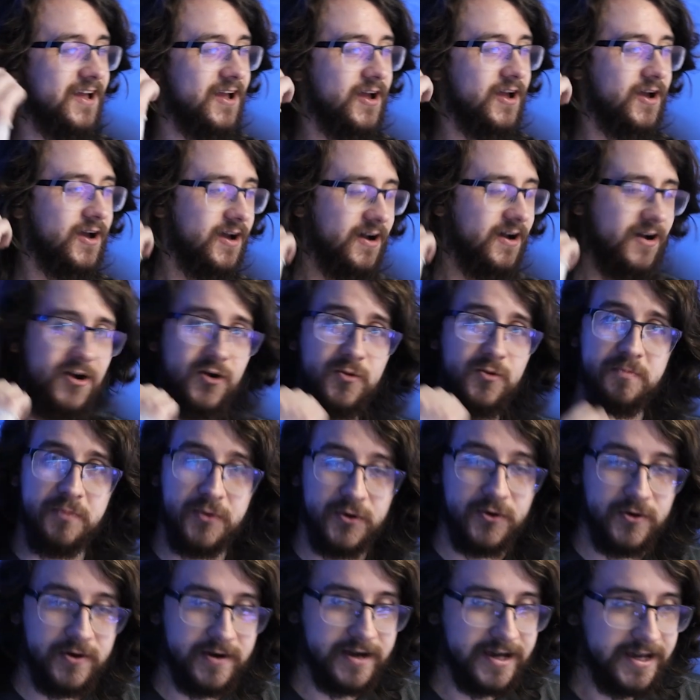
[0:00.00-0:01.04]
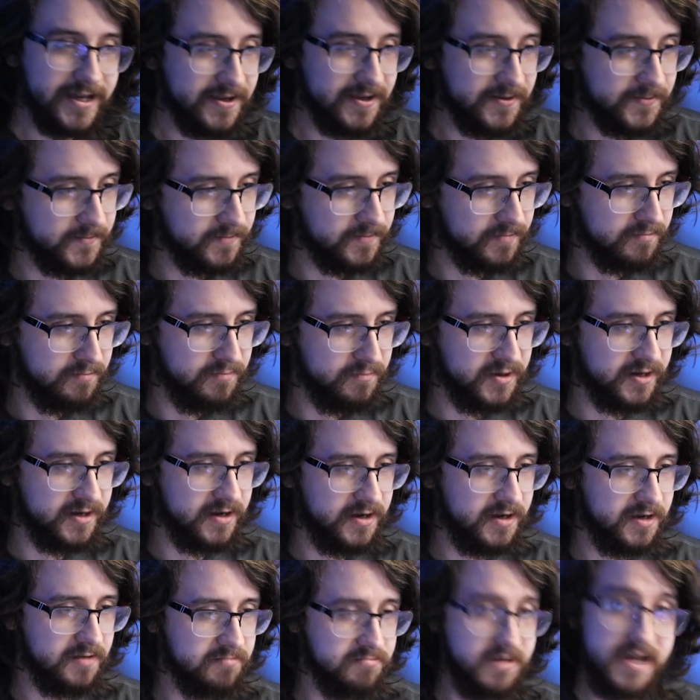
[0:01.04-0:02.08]
Oh, boy.
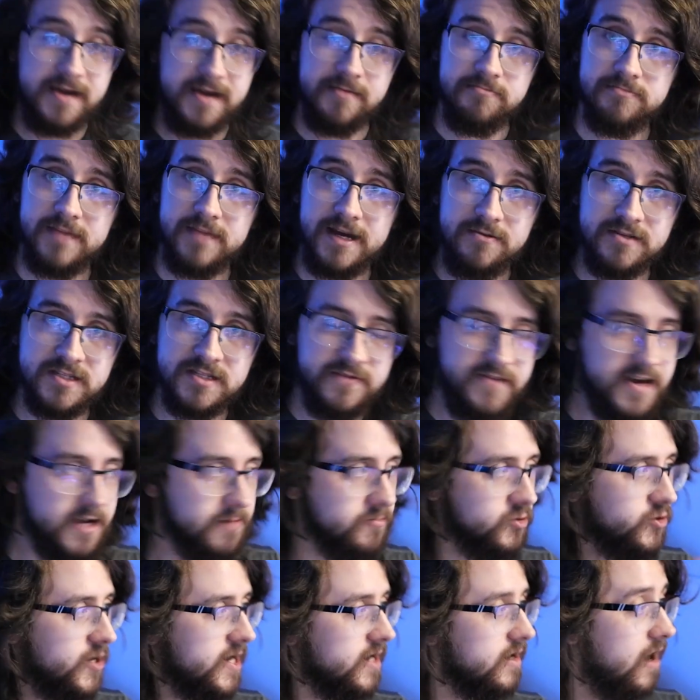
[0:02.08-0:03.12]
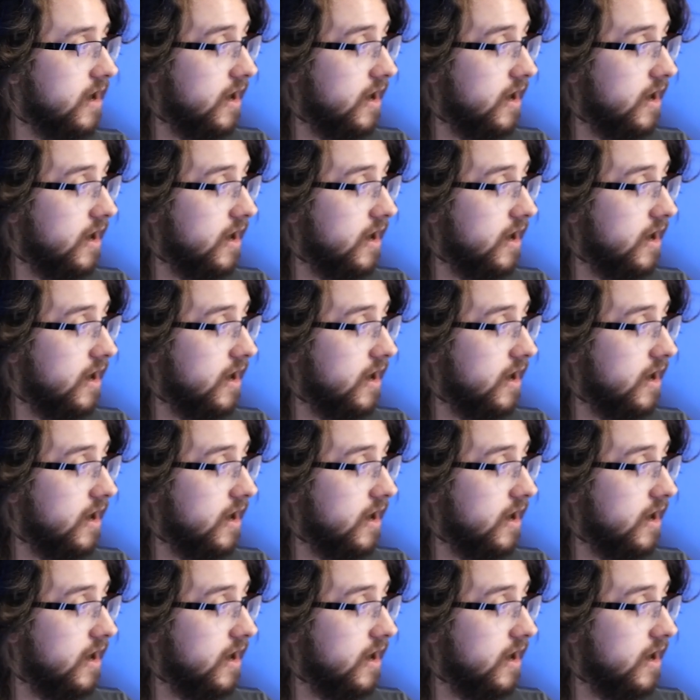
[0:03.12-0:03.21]
But, yeah, that was the Venom trailer.